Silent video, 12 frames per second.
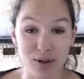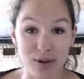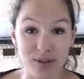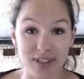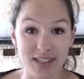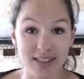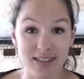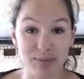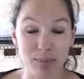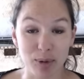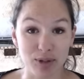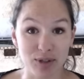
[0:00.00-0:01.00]
all these
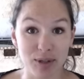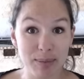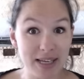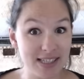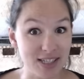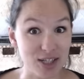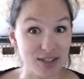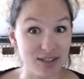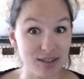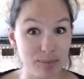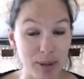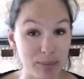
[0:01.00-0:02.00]
personal messages
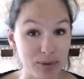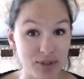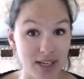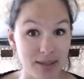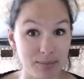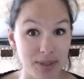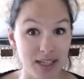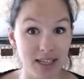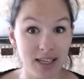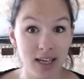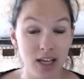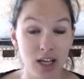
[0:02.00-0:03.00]
people sent me,